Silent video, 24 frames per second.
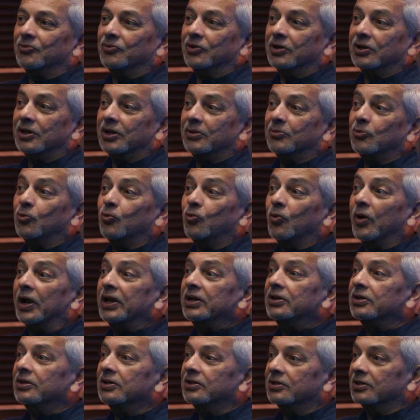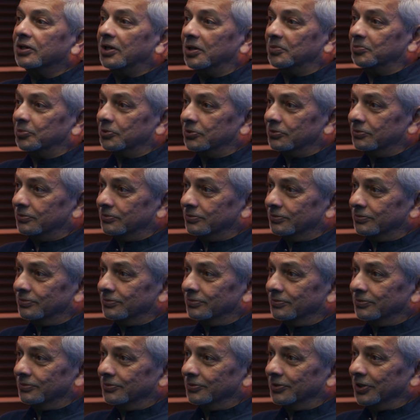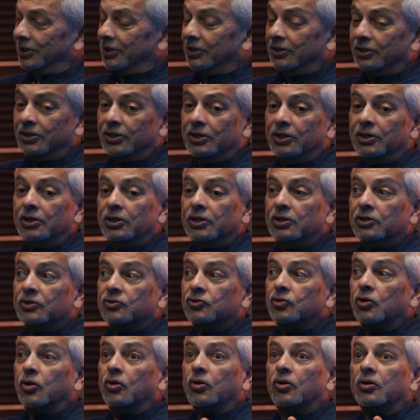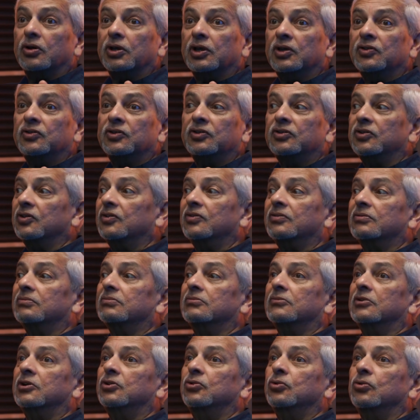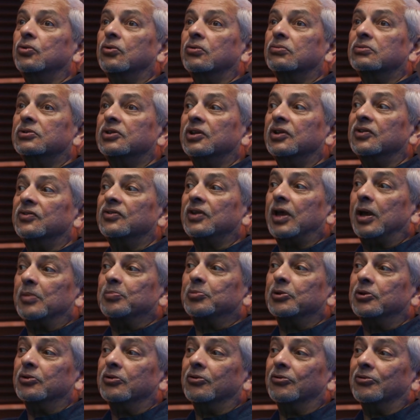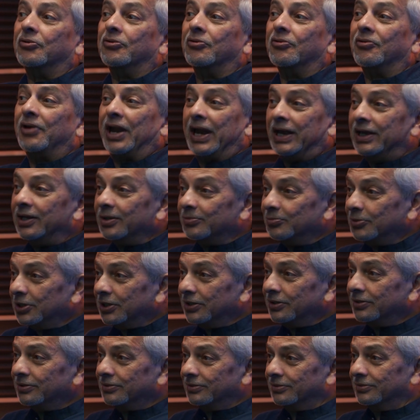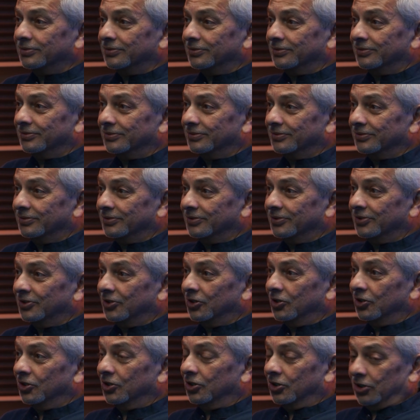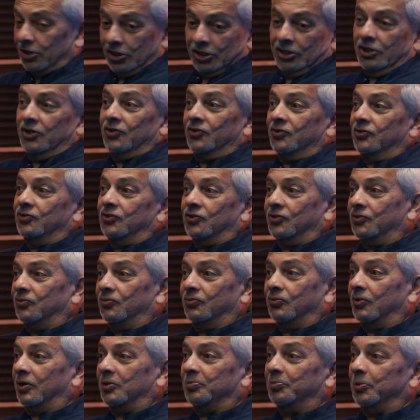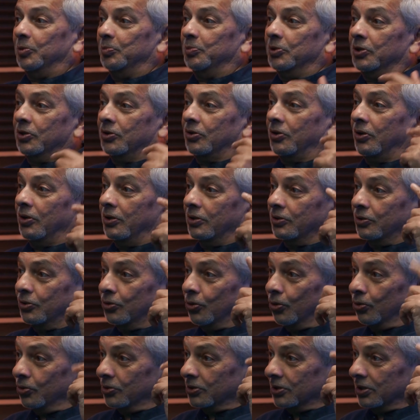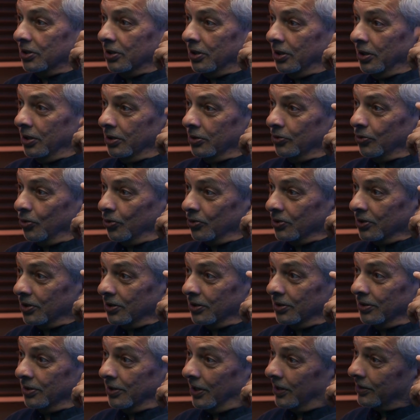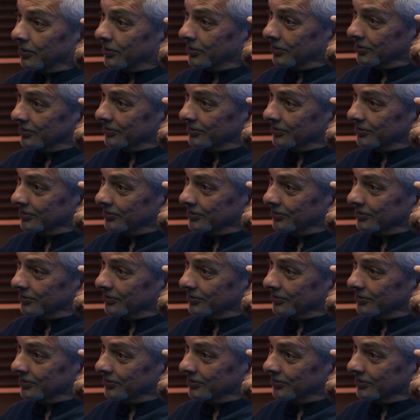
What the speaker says: We're talking about why did it happen, right? So is it just, do things happen randomly? And it's just what people call quote unquote luck.